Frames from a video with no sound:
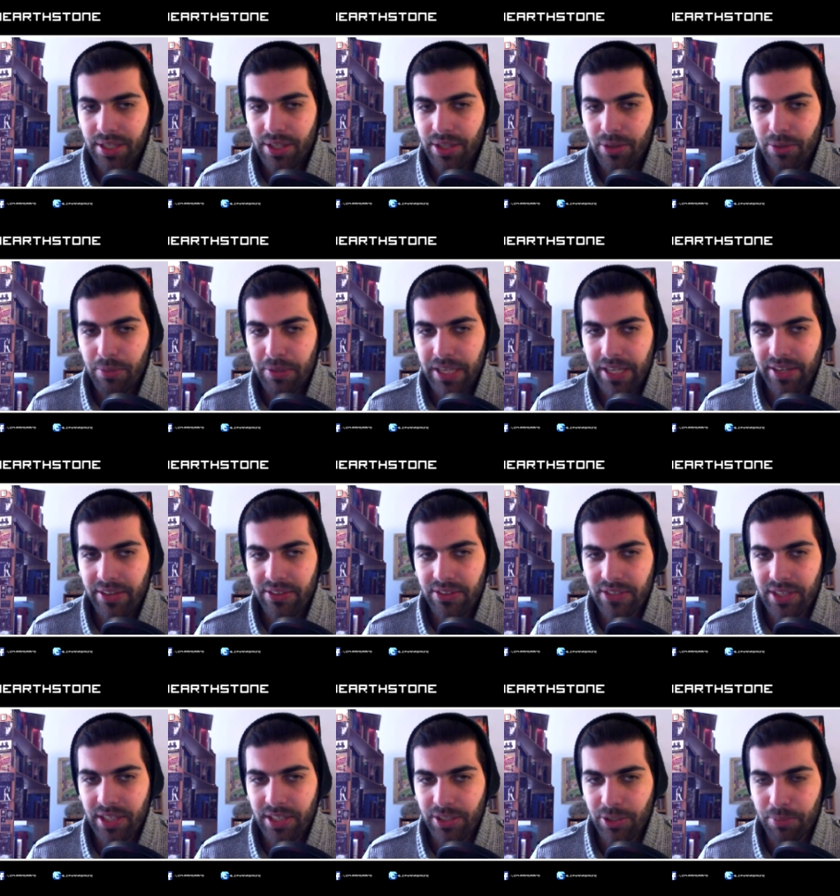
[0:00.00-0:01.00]
you play this
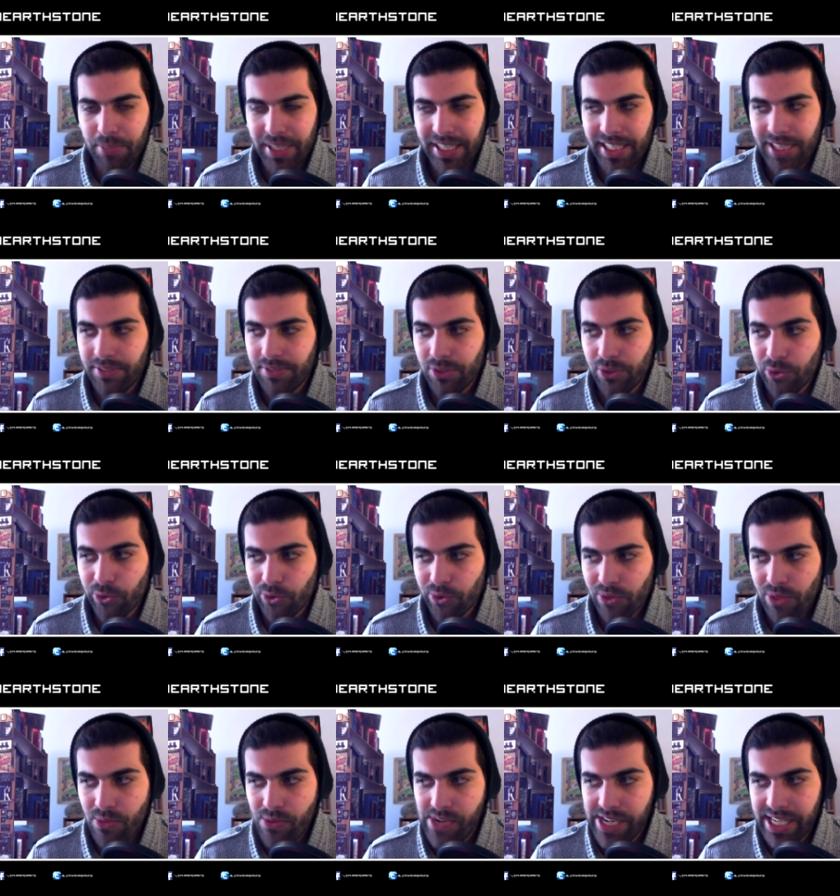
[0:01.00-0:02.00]
card, you might even draw
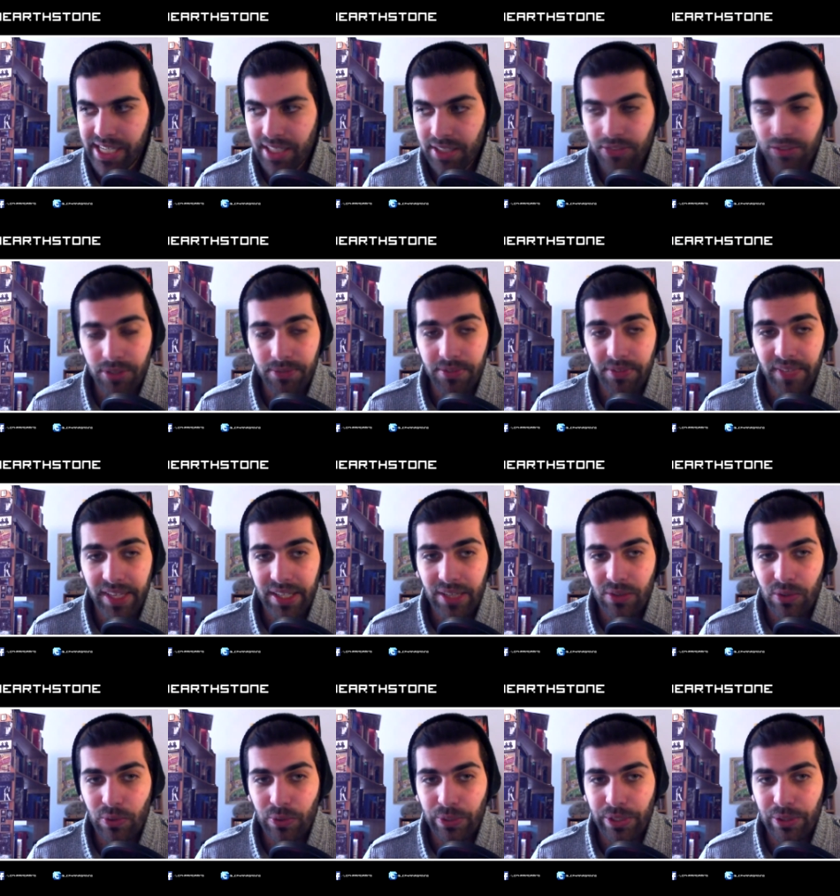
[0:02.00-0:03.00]
3 cards off of it,
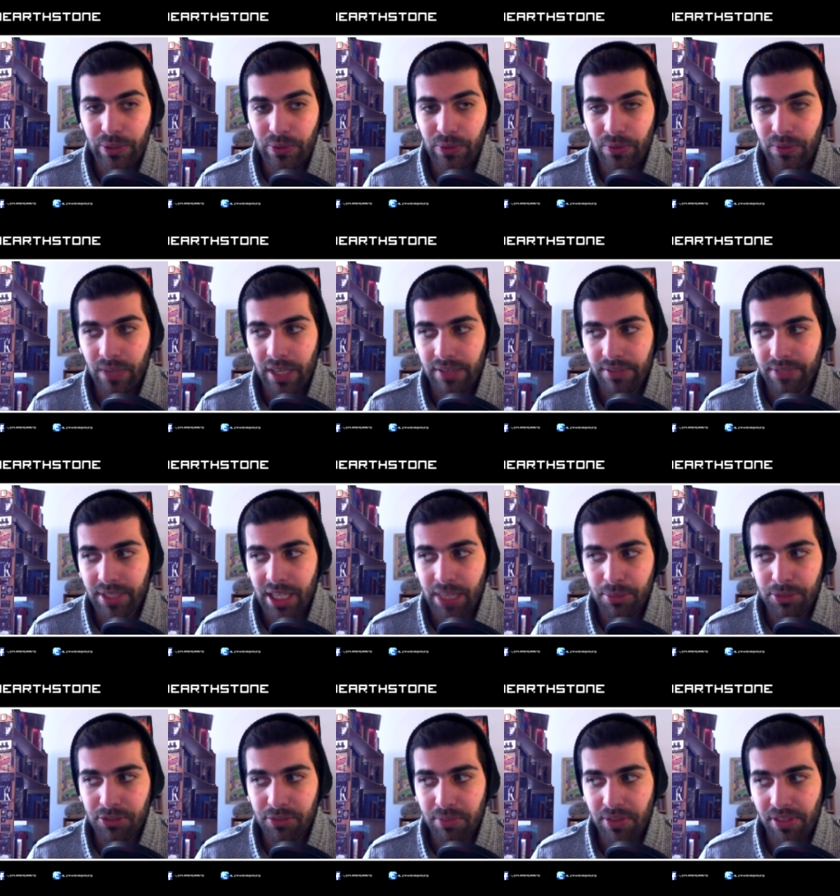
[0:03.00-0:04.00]
or you have an
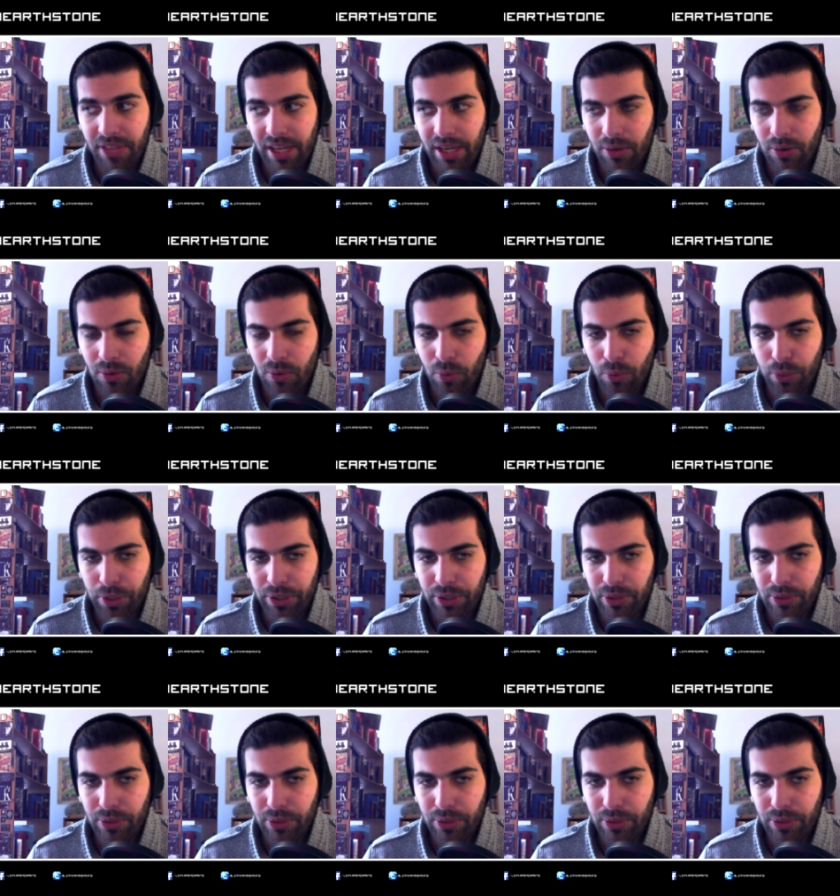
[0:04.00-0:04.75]
Armorsmith out, or